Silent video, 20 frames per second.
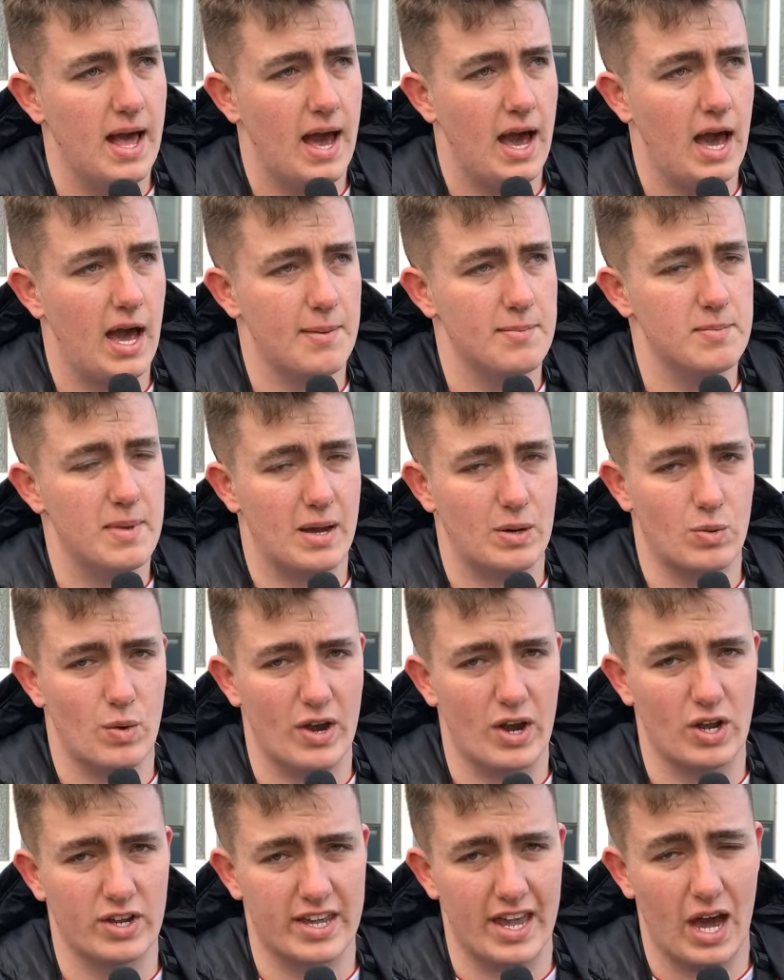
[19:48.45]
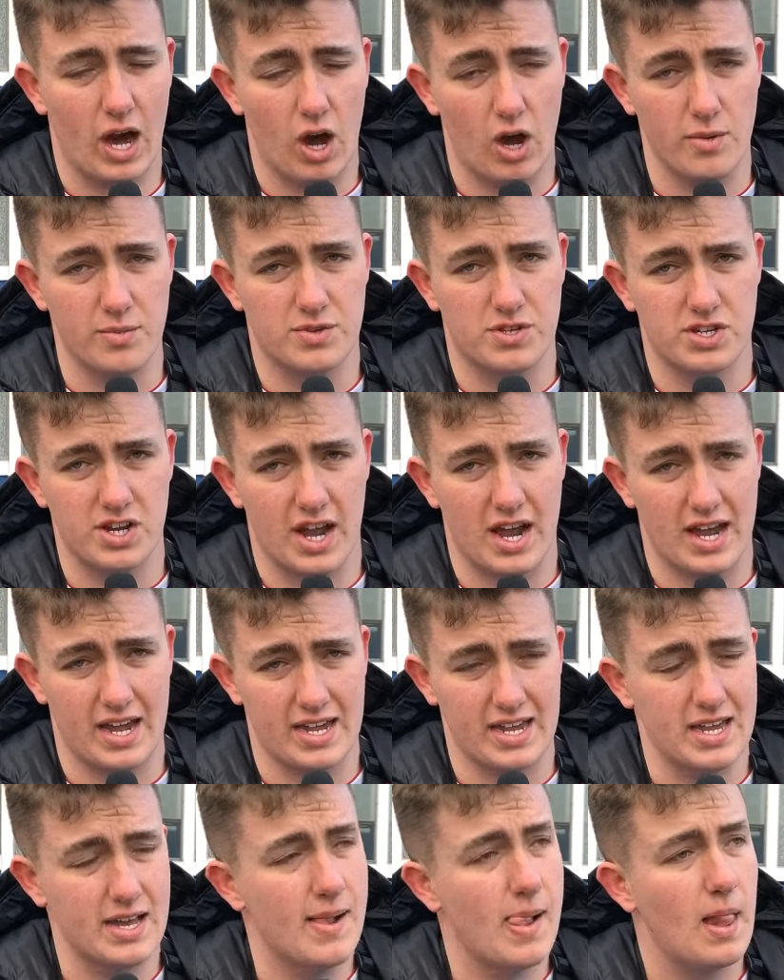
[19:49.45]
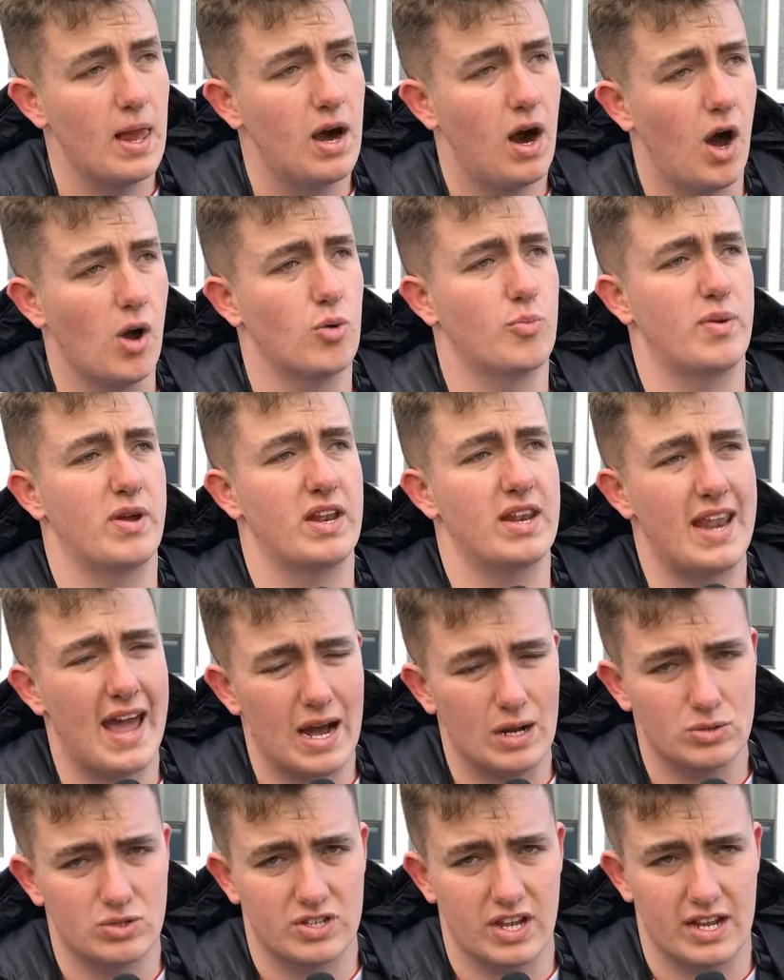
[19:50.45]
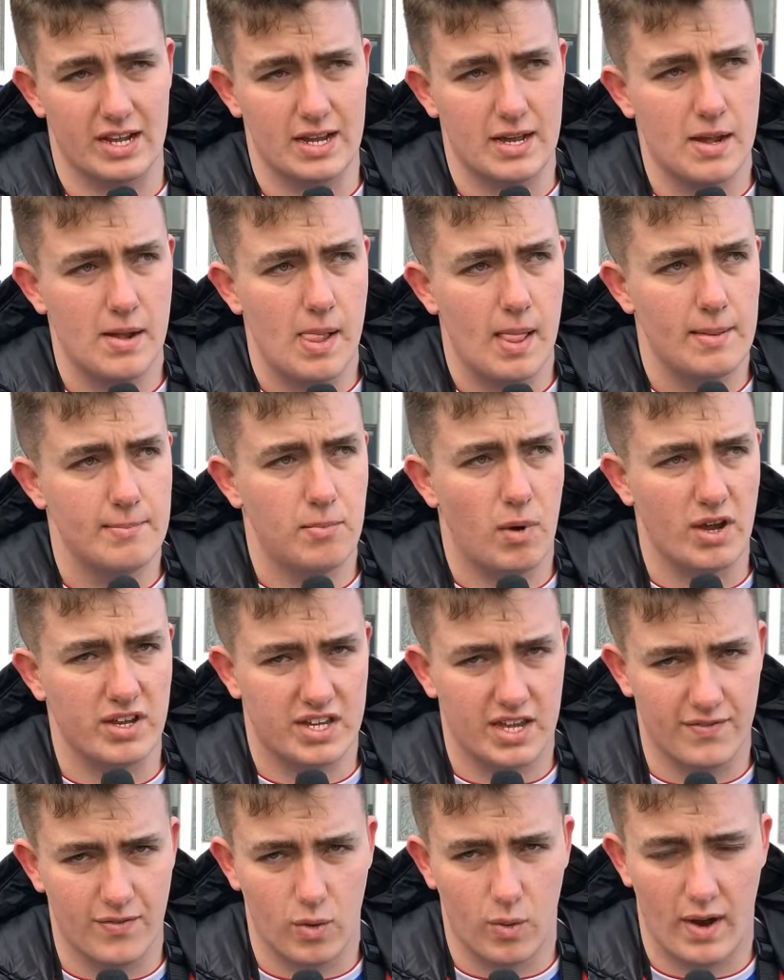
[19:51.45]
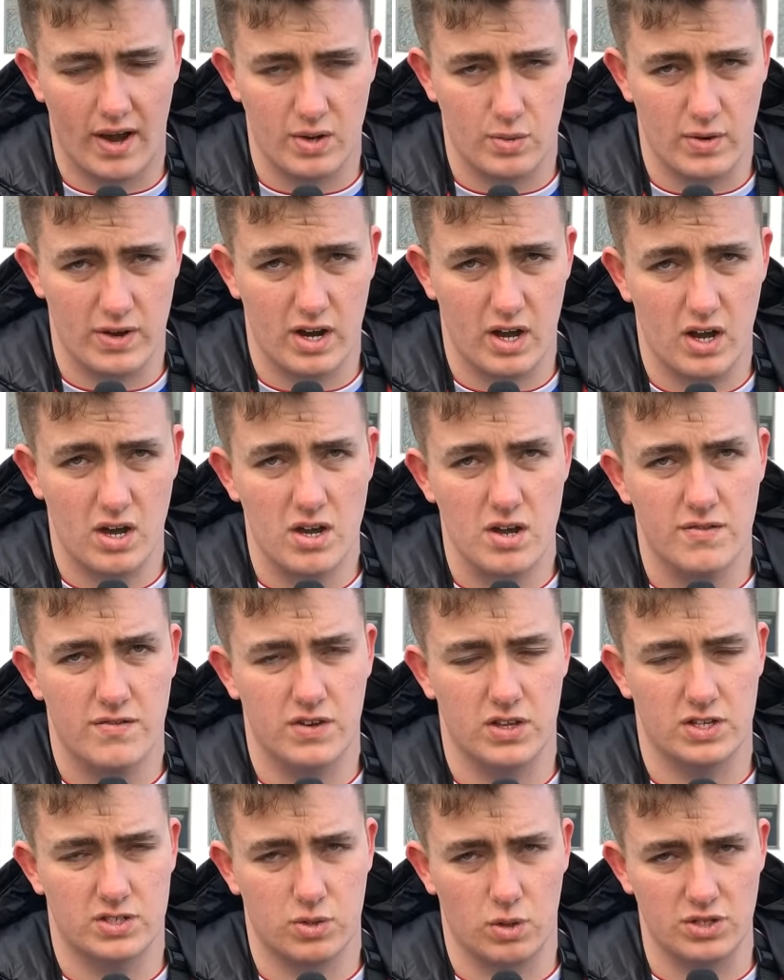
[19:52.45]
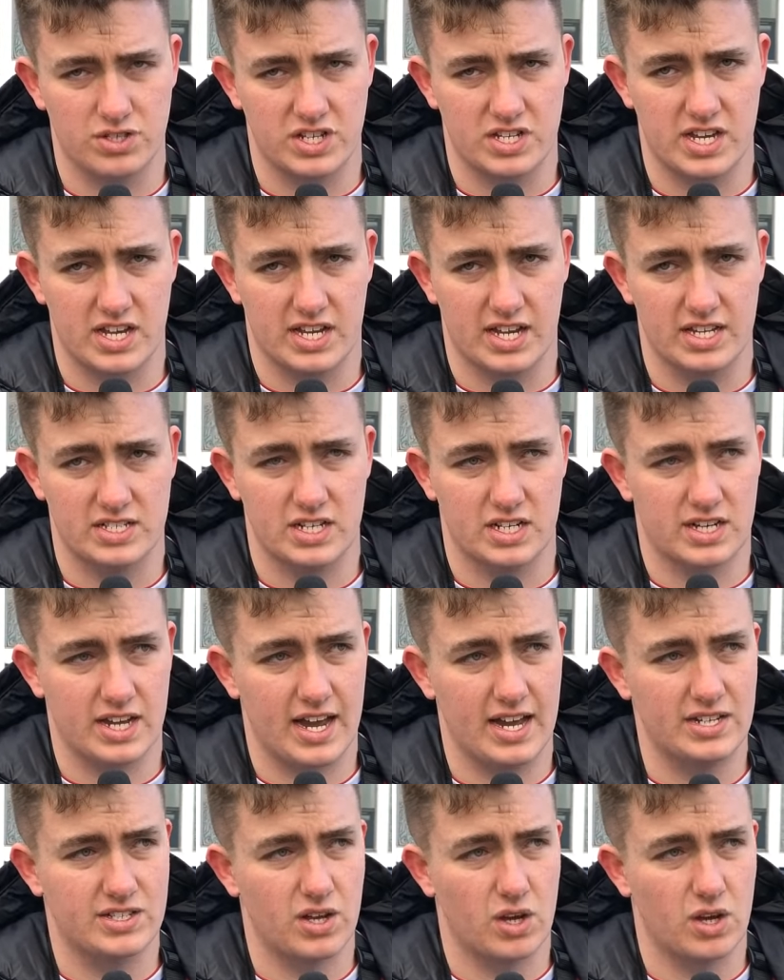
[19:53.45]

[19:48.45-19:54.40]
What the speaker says: And when I get home today, I will be announcing my giveaway winner for the Swansea tickets, okay?